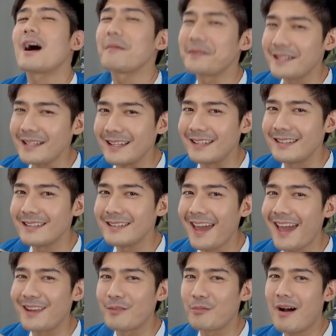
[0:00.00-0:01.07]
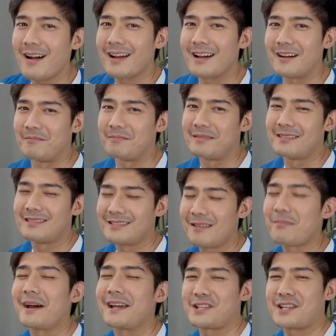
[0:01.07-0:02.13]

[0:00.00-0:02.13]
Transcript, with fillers: Robbie D, and welcome to my